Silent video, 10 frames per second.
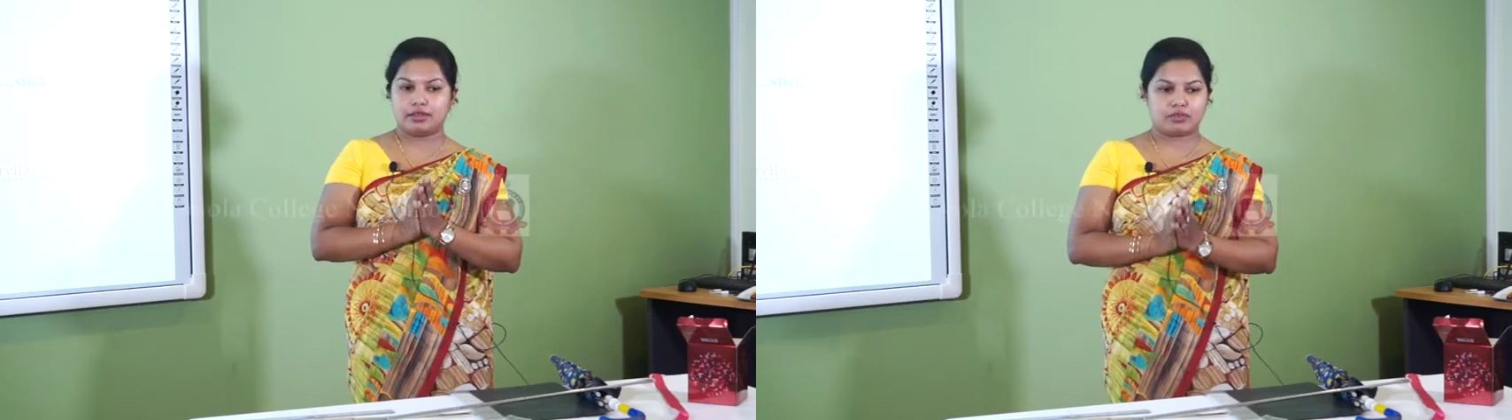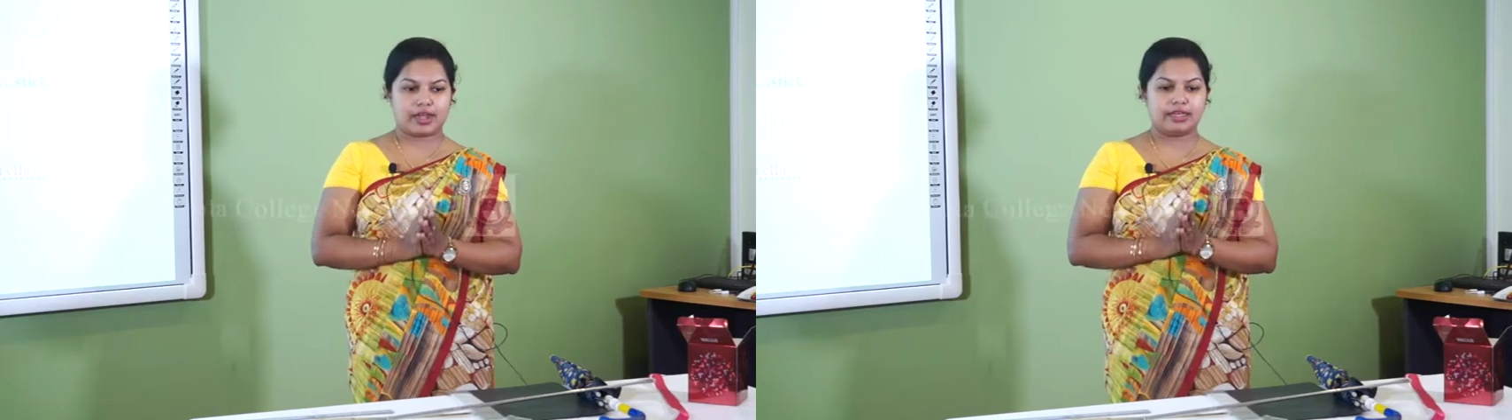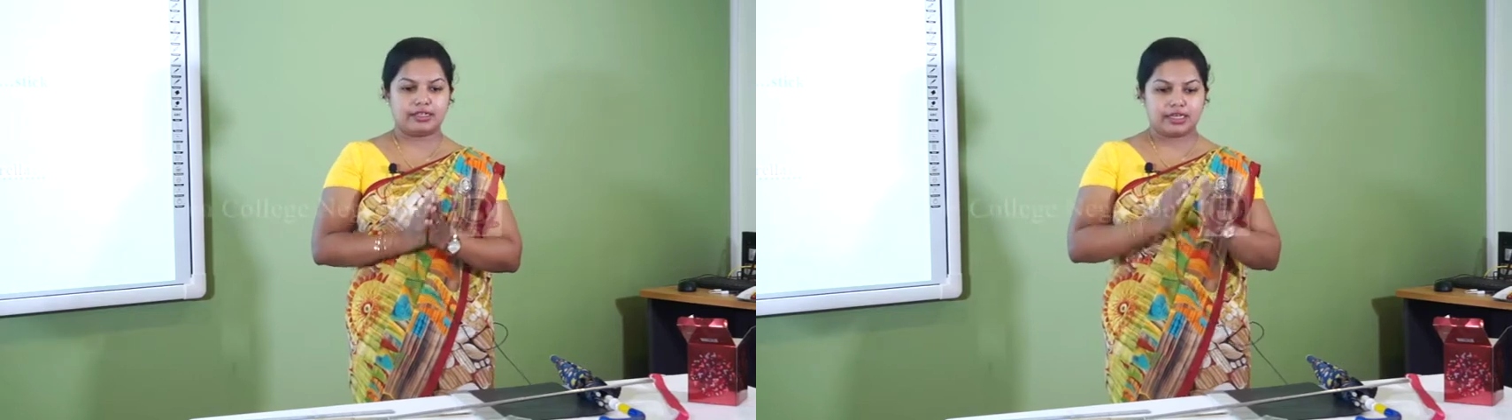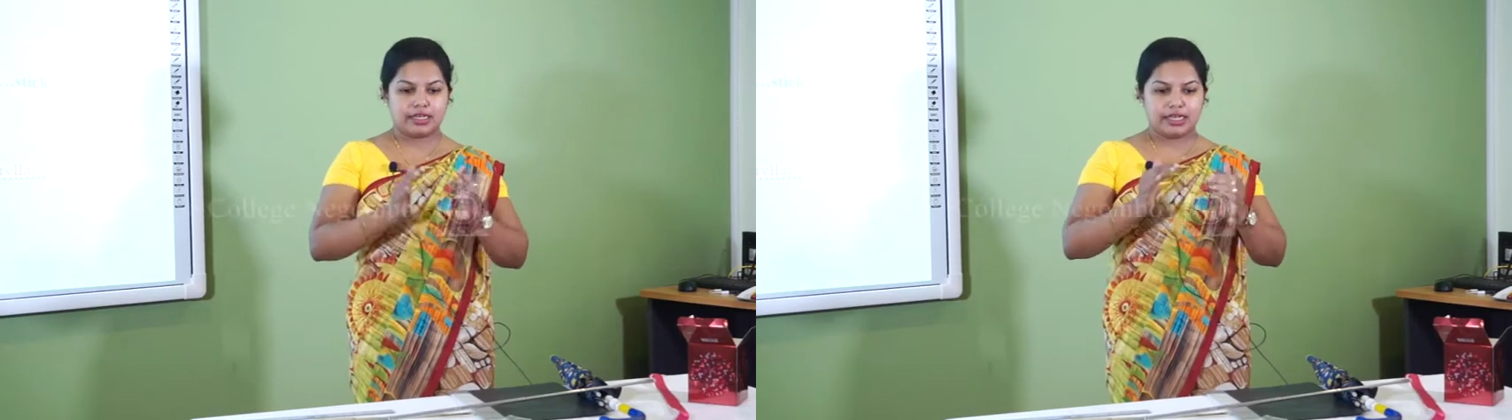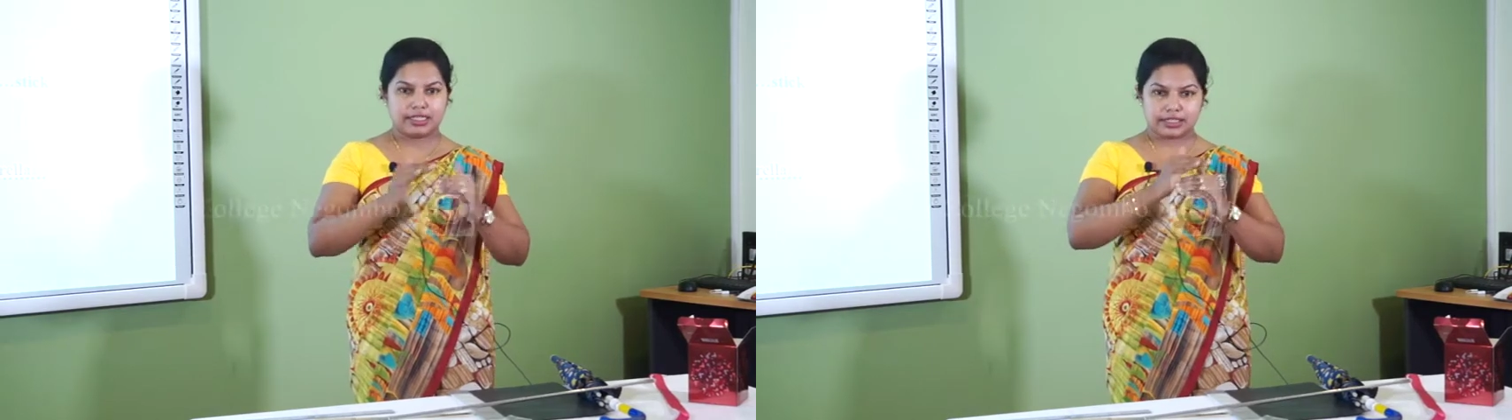right,
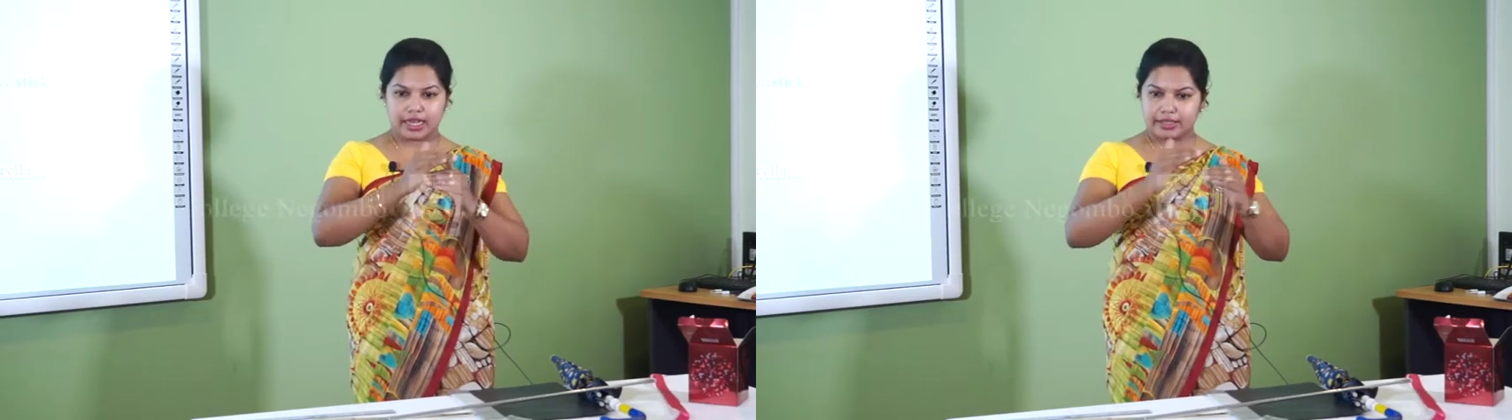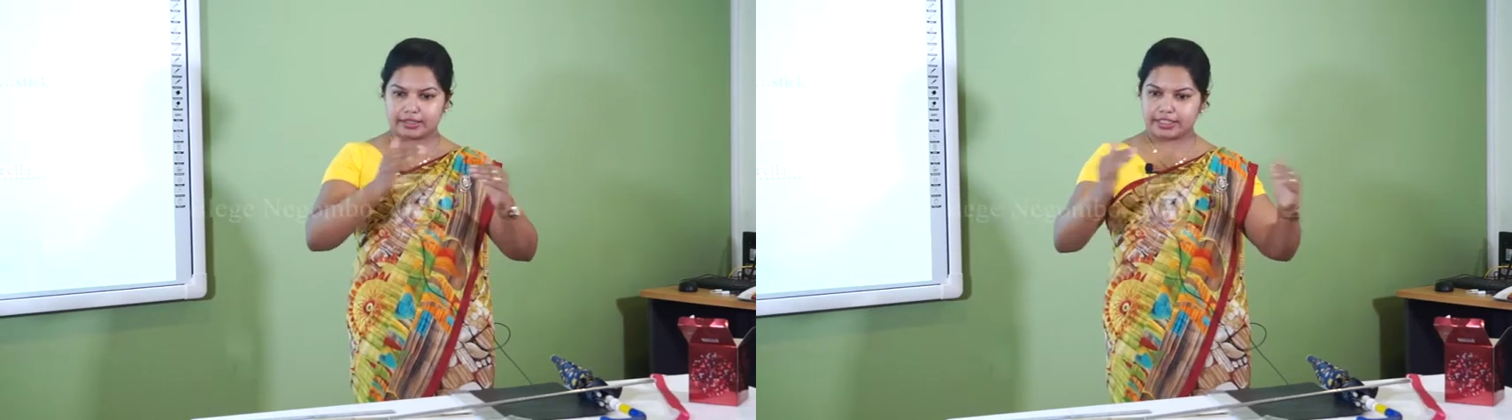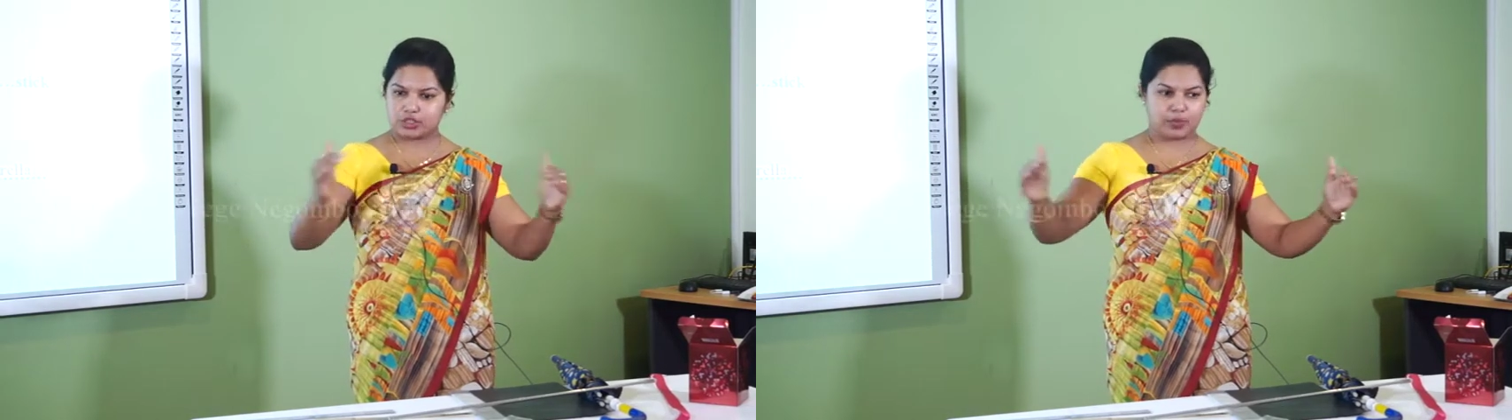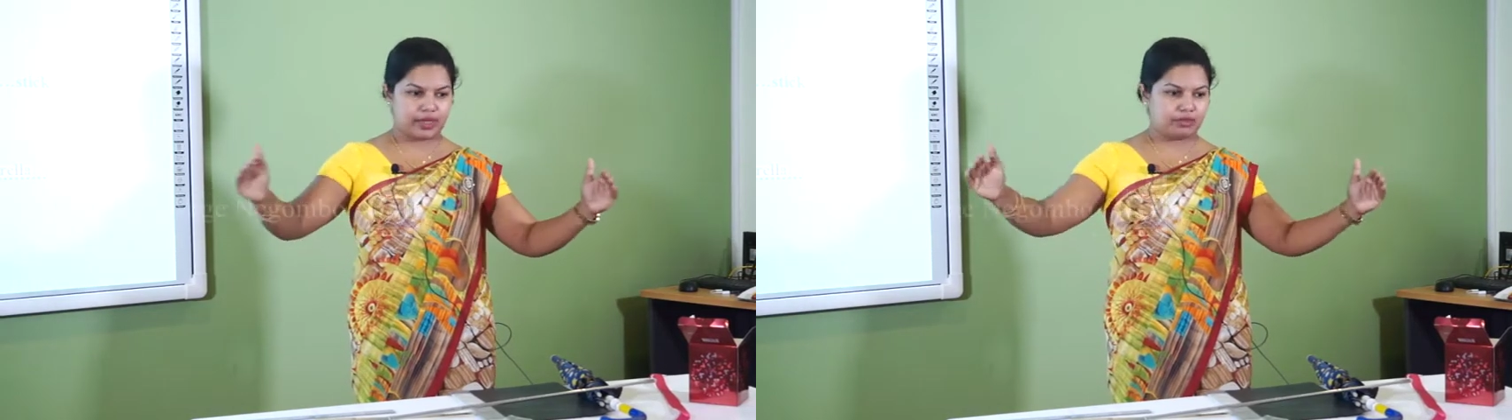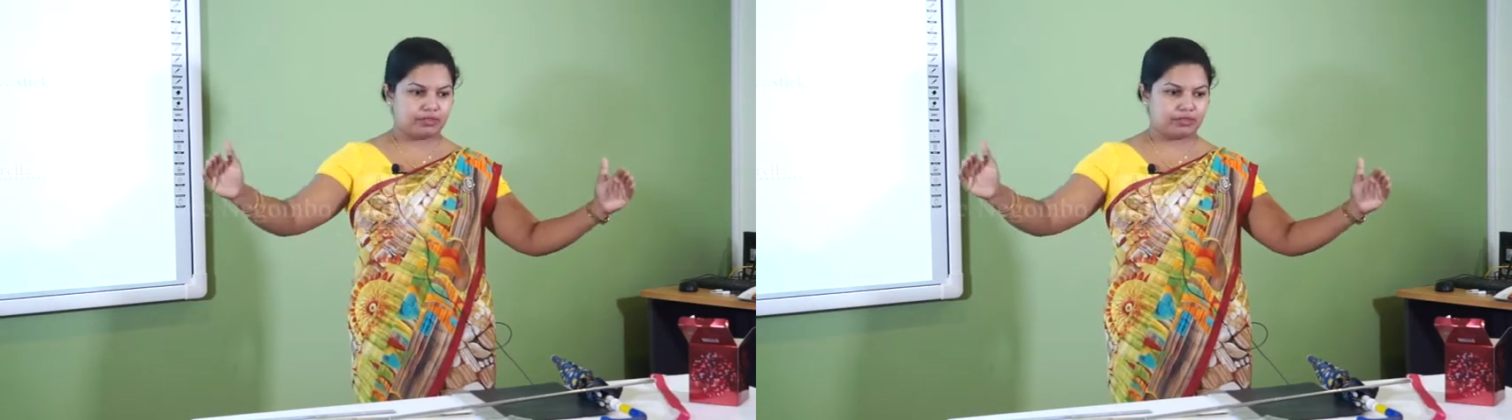it's like this way.